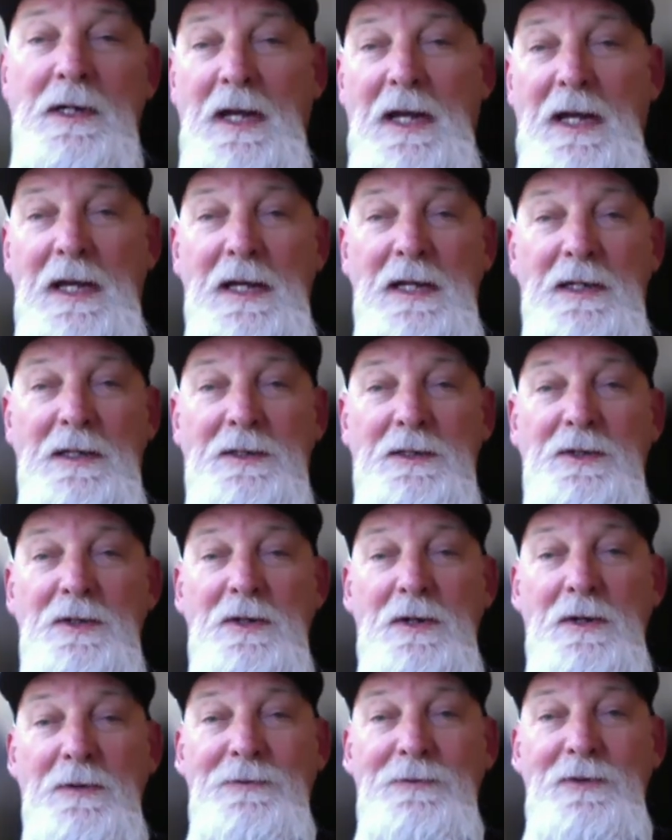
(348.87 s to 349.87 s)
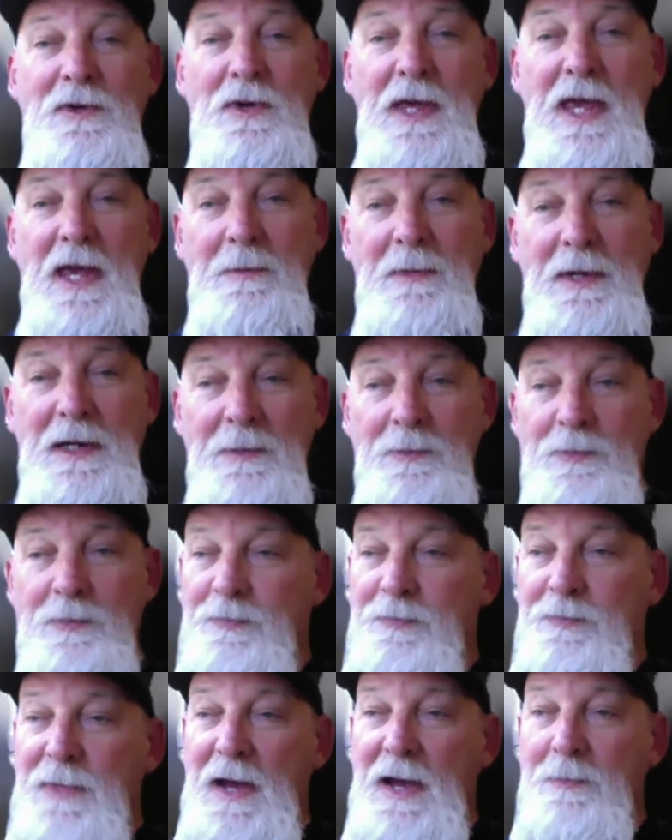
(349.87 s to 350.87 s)
And so if you came into
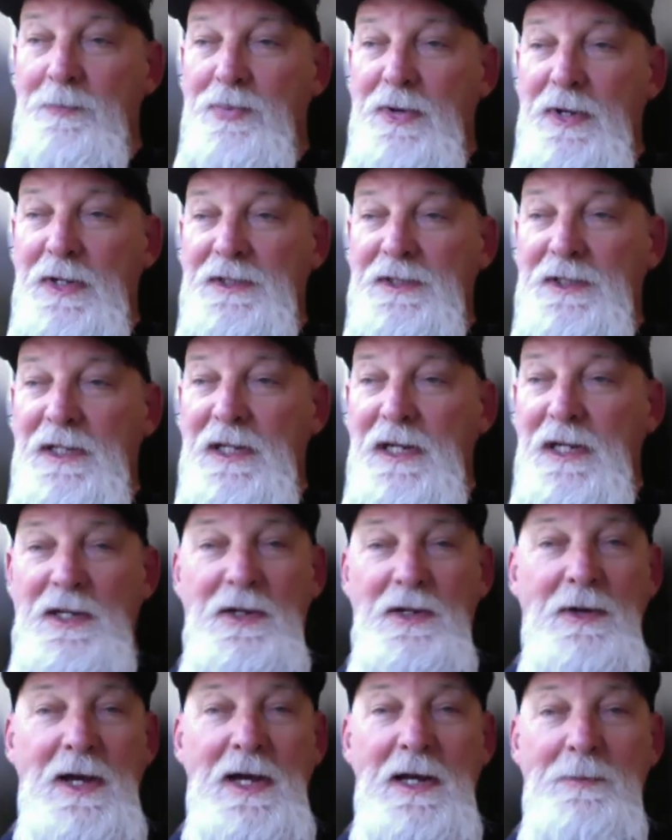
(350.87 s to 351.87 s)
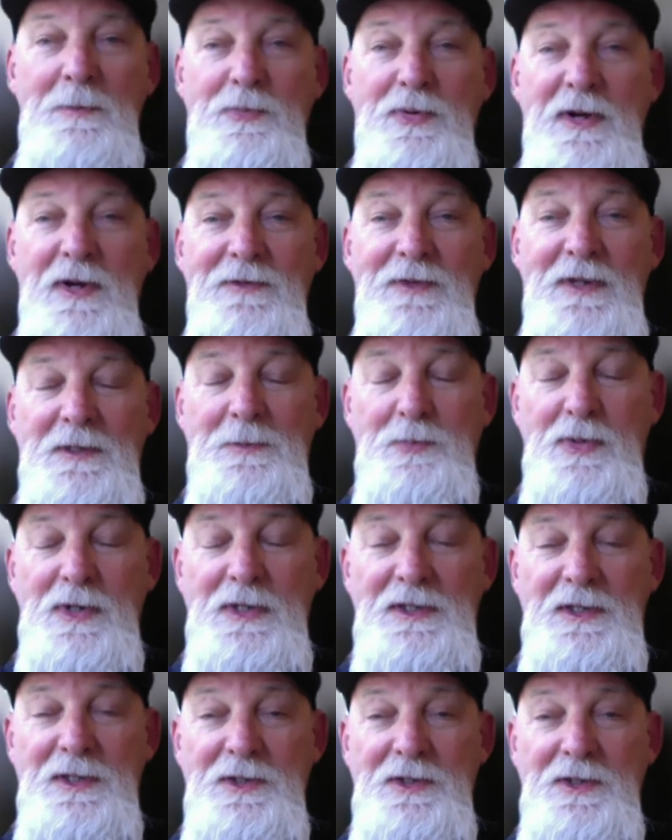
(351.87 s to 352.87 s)
that prison and you had a previous
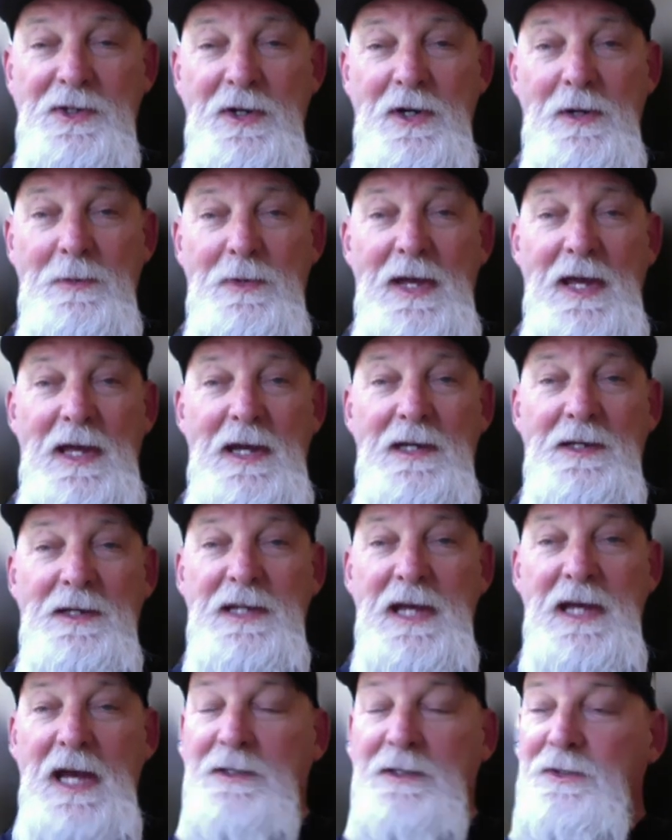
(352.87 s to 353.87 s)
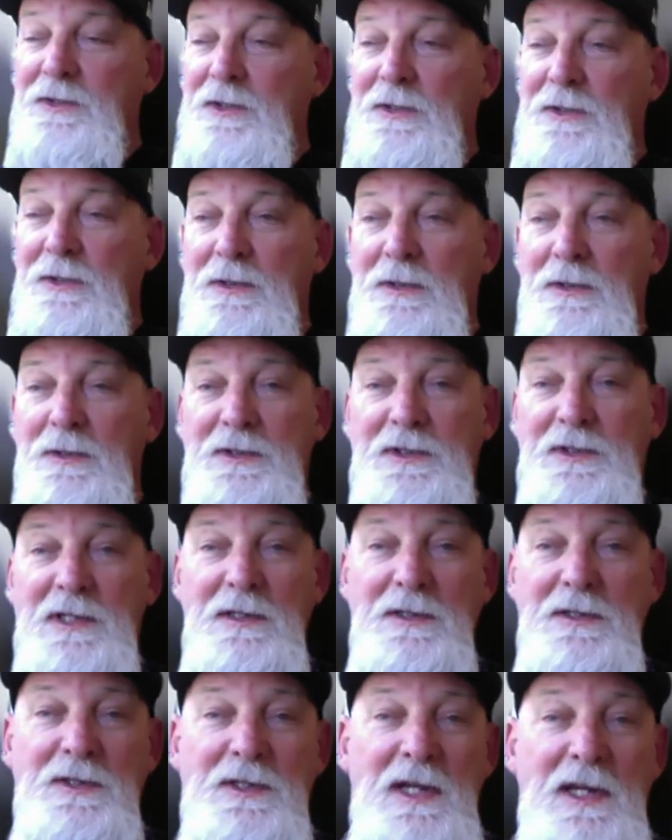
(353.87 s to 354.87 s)
prison term, you had any tattoos
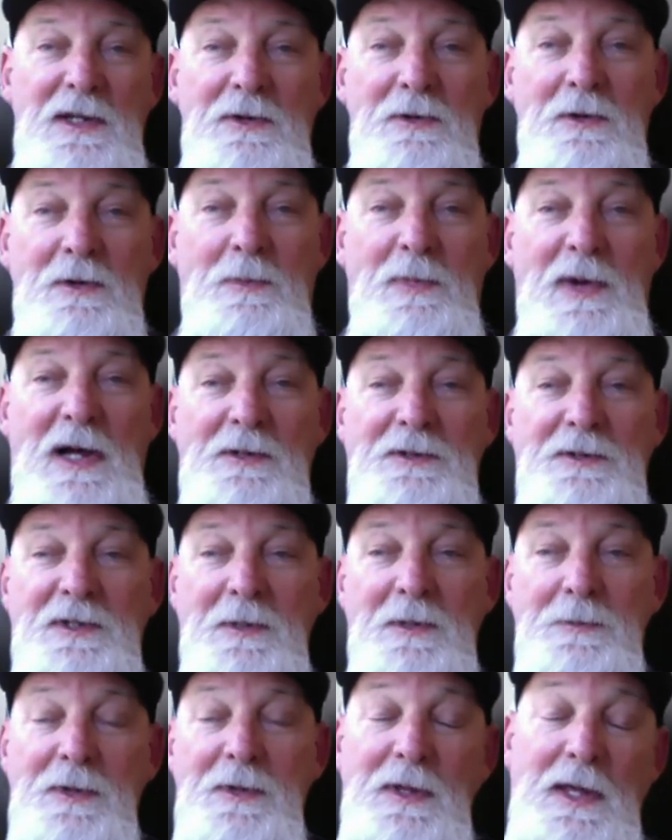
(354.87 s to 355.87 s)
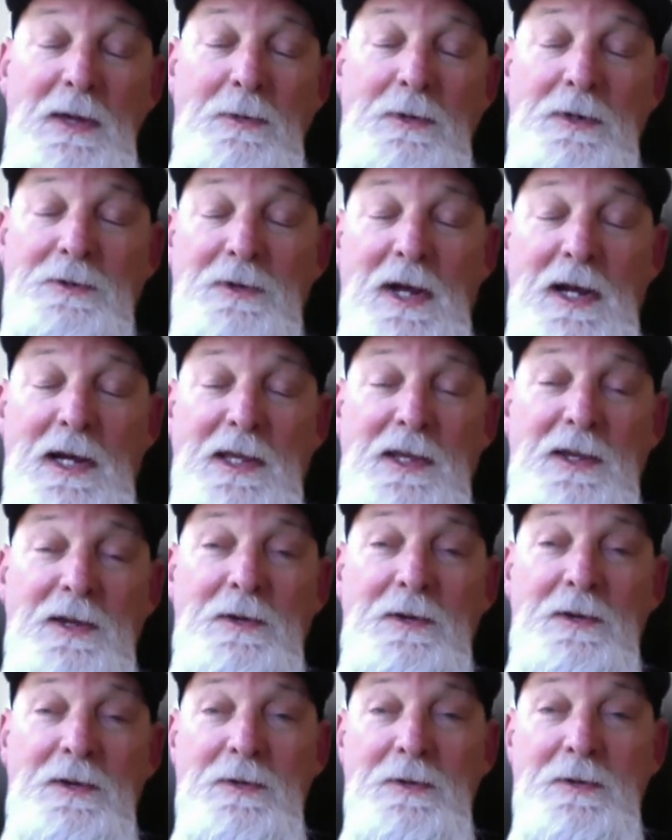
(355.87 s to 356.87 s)
that said you were about something, they would try to
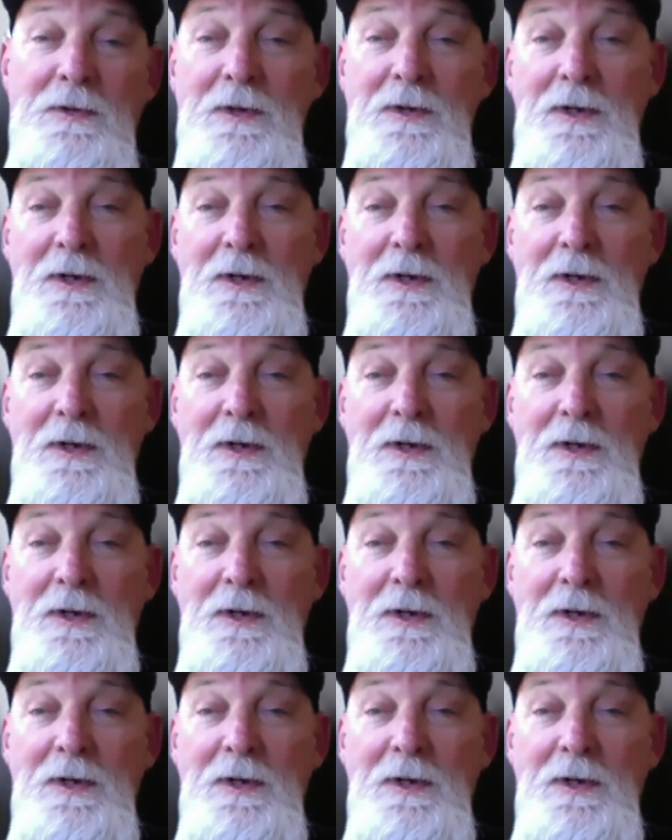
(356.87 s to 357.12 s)
kill you.